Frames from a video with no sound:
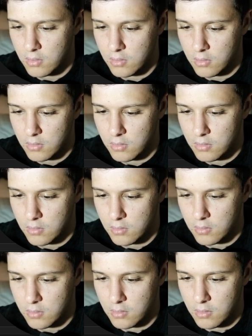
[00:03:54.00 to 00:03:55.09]

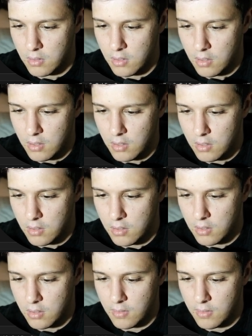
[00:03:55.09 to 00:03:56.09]
(silence)